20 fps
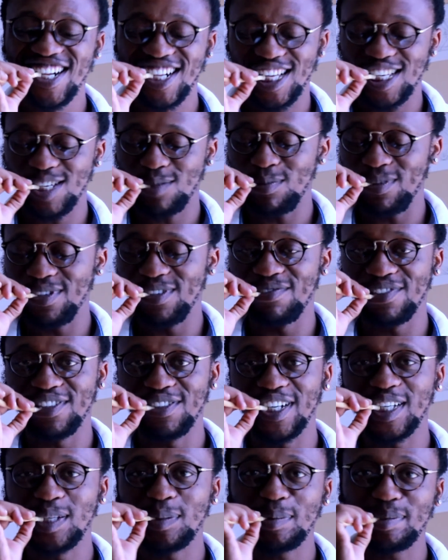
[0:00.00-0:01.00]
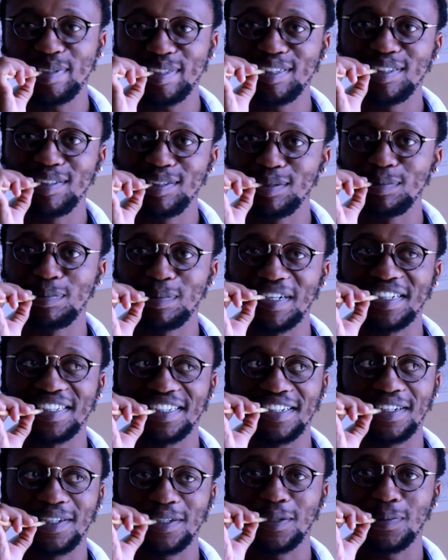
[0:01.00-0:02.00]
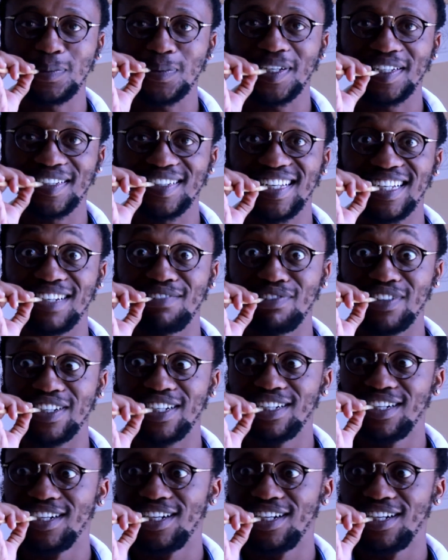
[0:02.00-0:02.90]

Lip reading: I'm never going to go back to toothbrush or toothpaste ever,